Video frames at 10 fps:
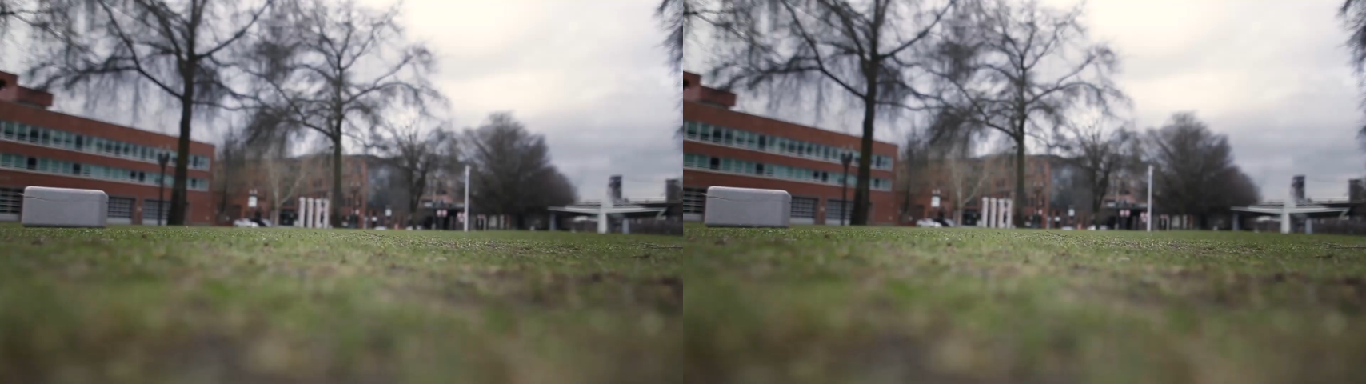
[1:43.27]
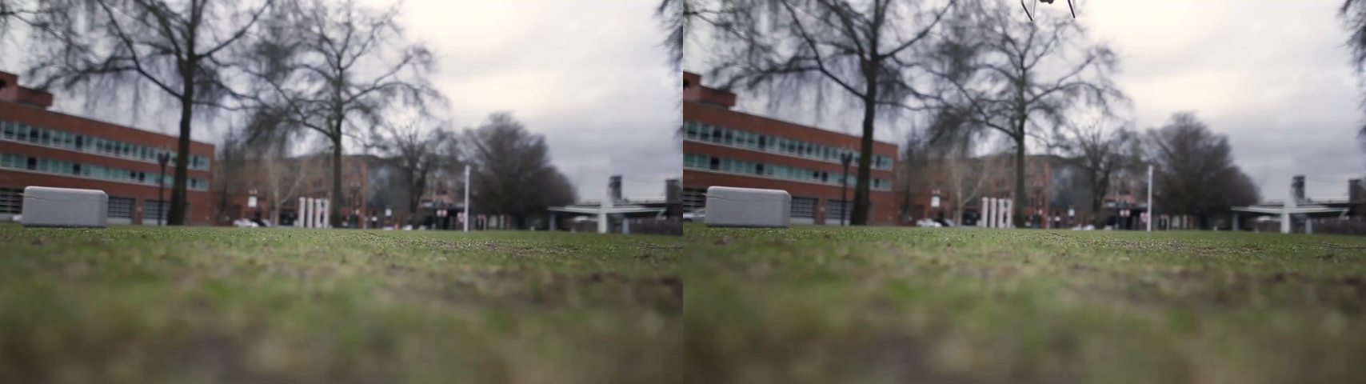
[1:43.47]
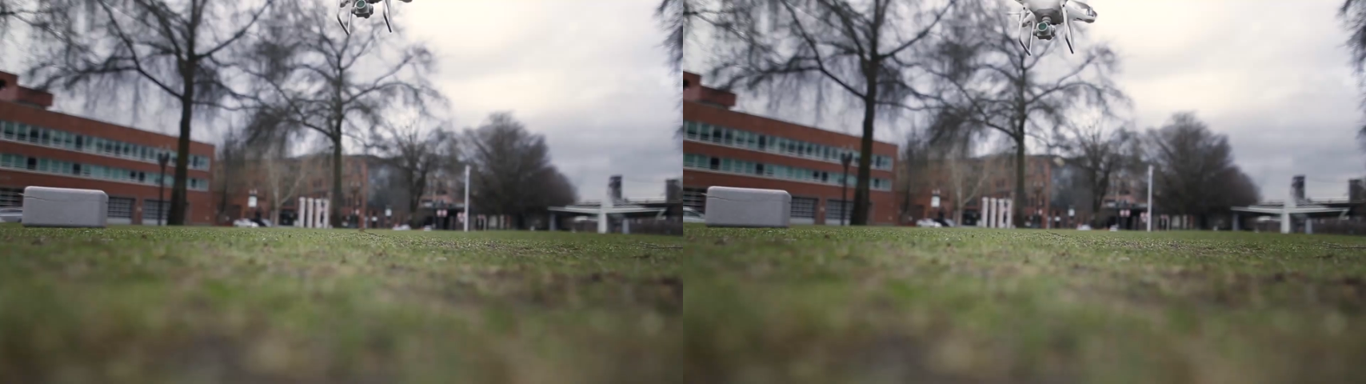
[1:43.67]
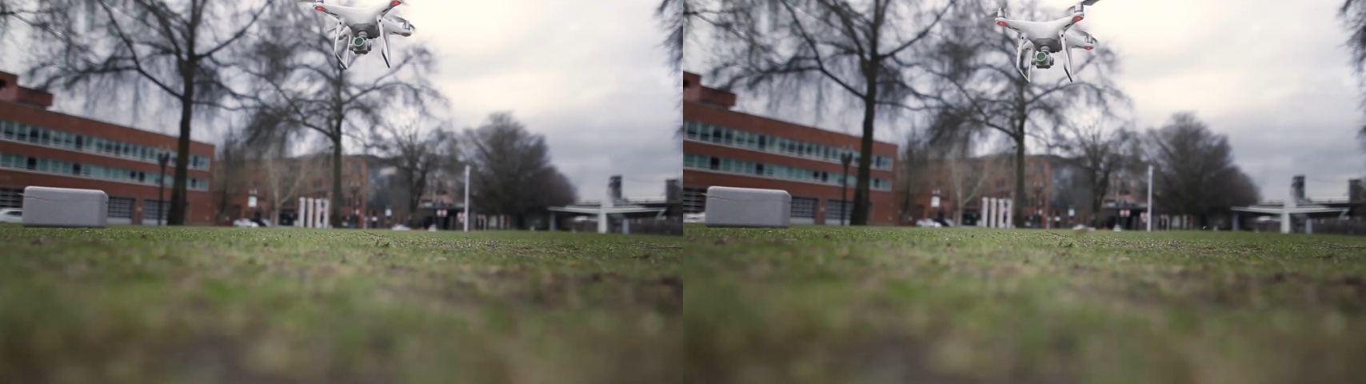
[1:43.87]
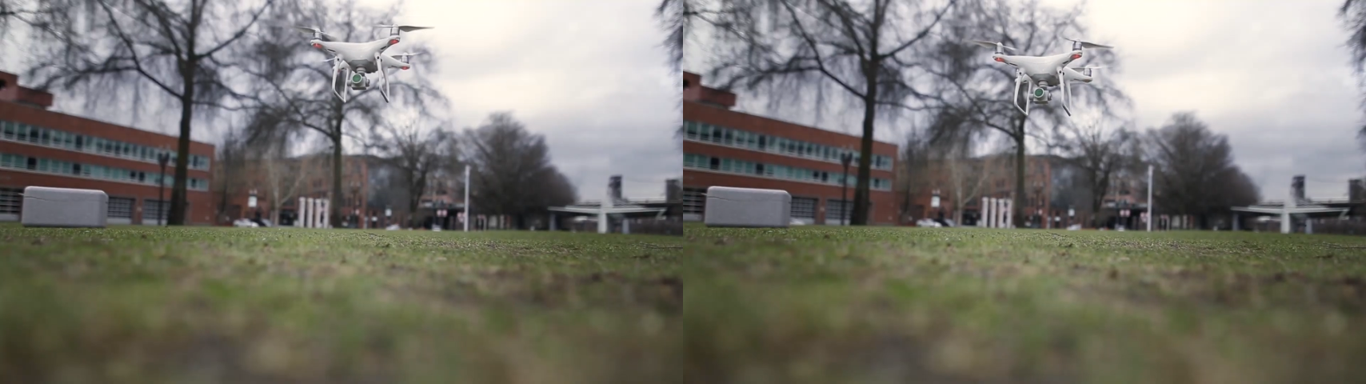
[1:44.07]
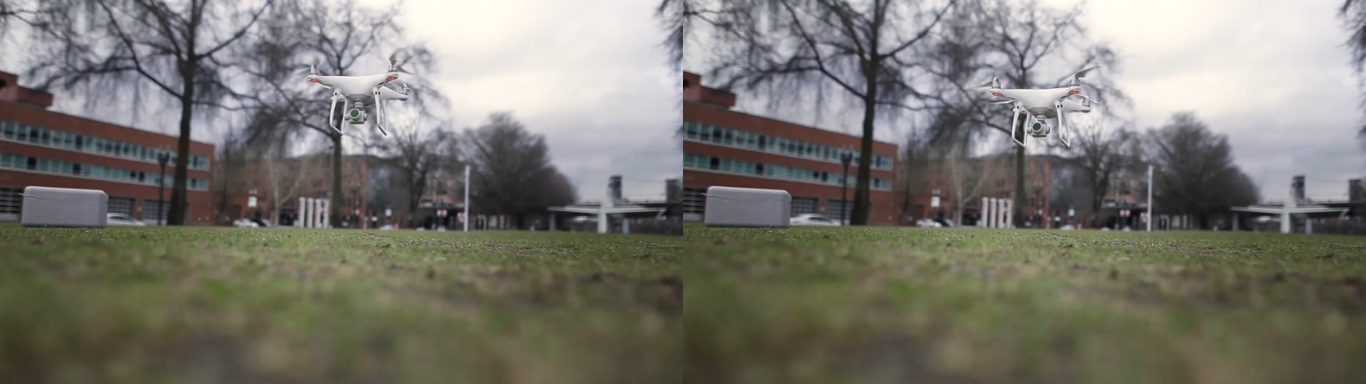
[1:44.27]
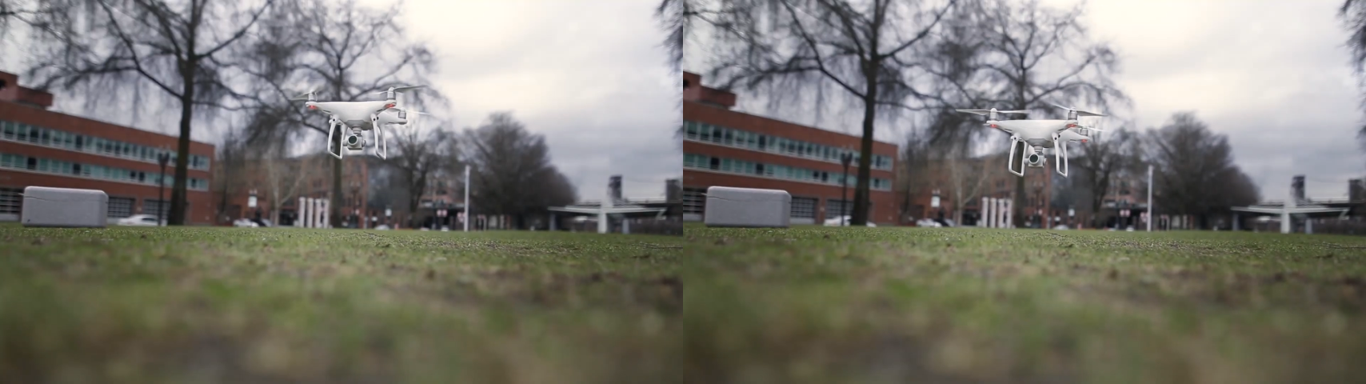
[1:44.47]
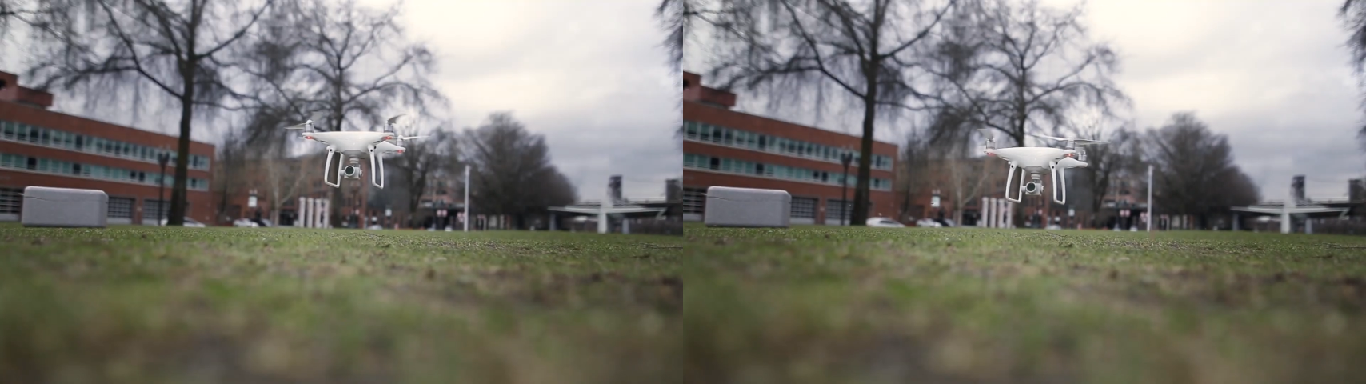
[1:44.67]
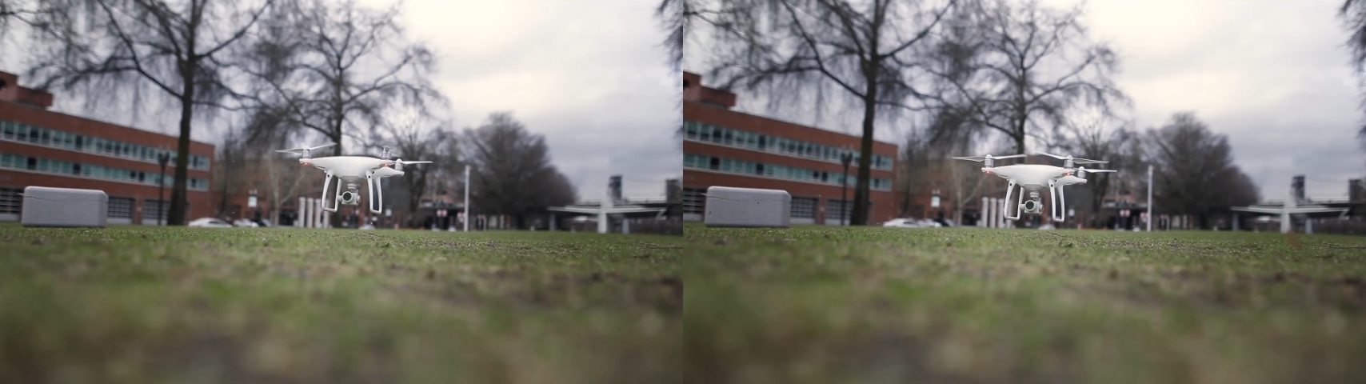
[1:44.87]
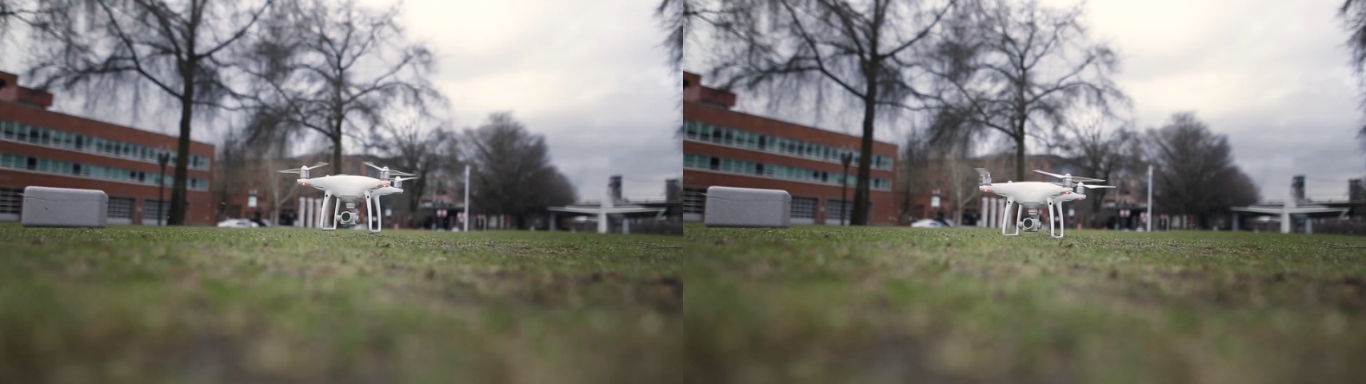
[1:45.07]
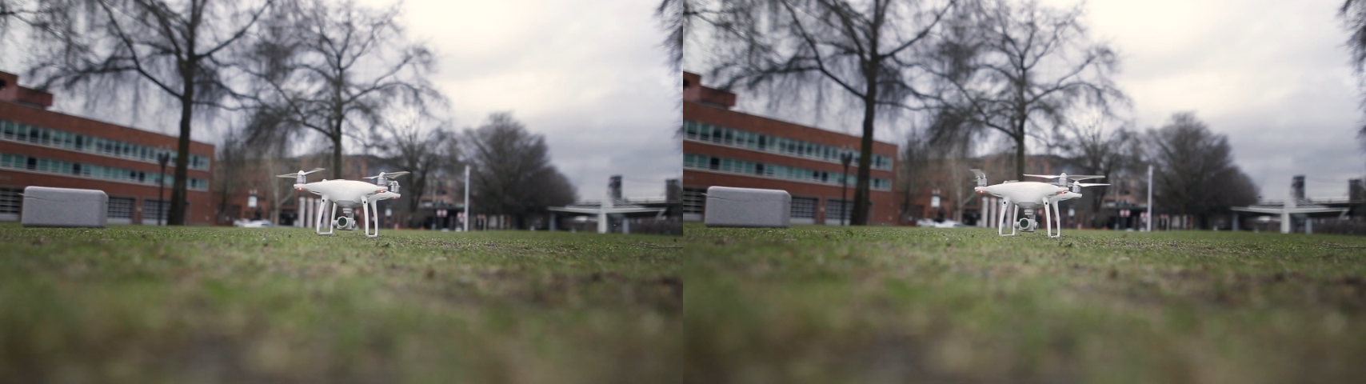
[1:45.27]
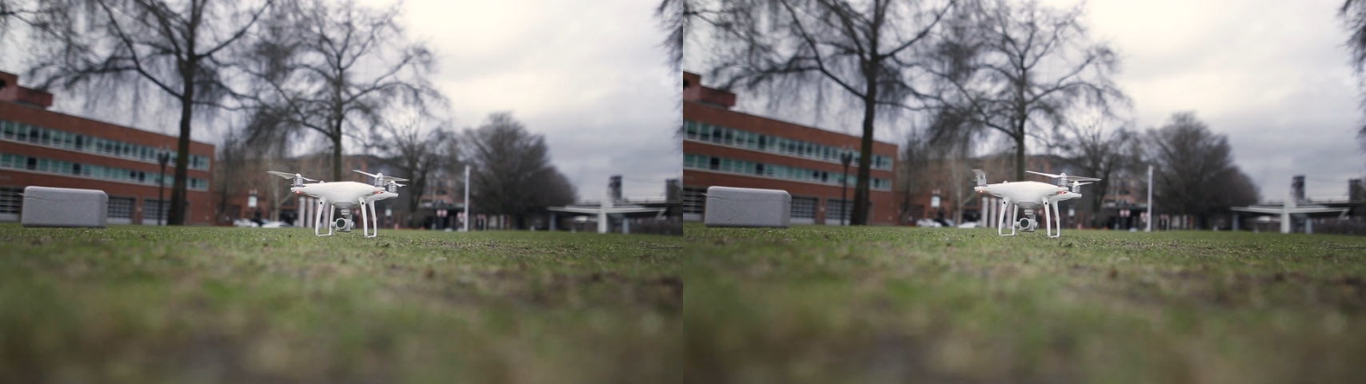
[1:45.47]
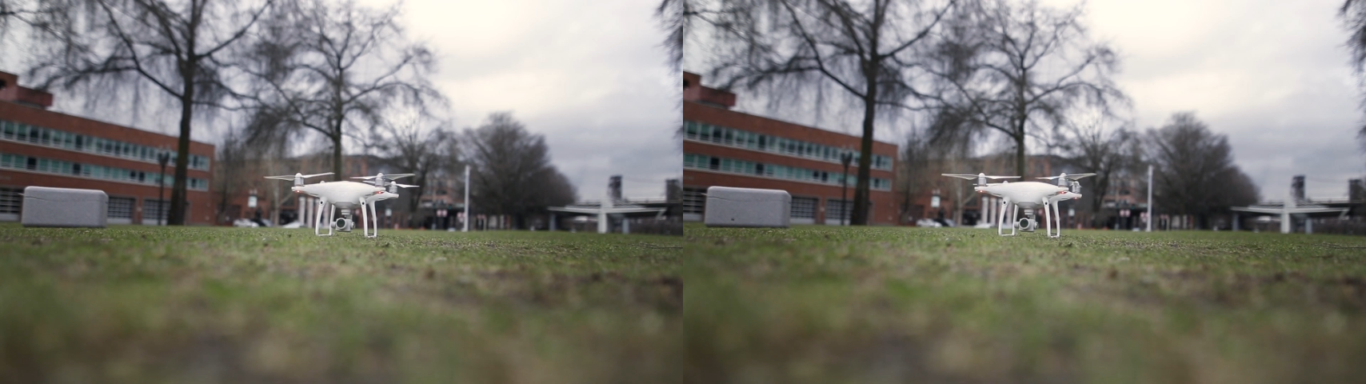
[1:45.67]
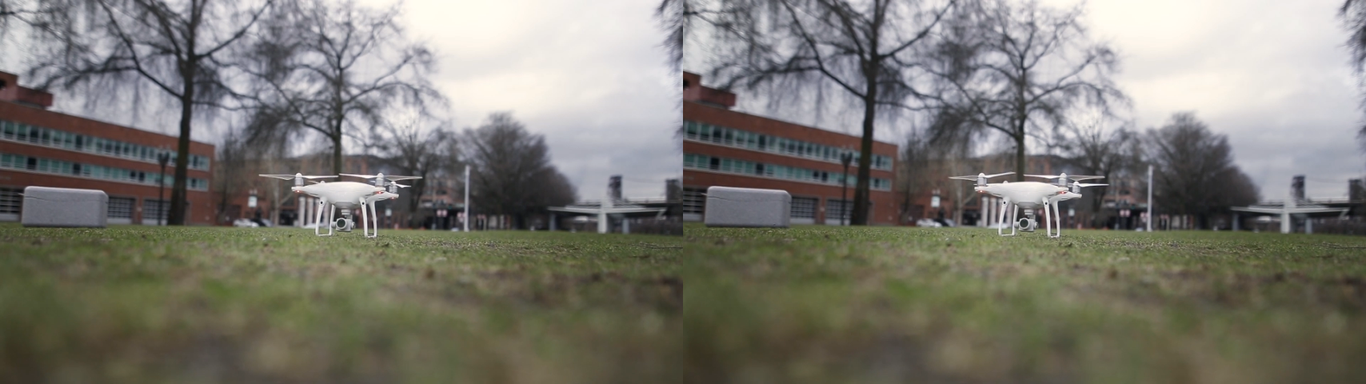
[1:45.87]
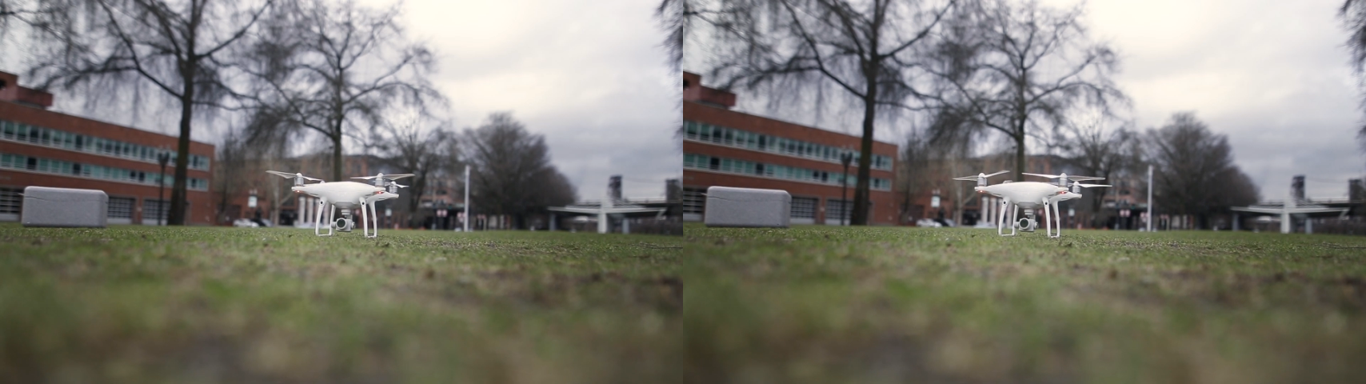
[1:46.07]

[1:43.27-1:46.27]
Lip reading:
[unreadable: no face in view]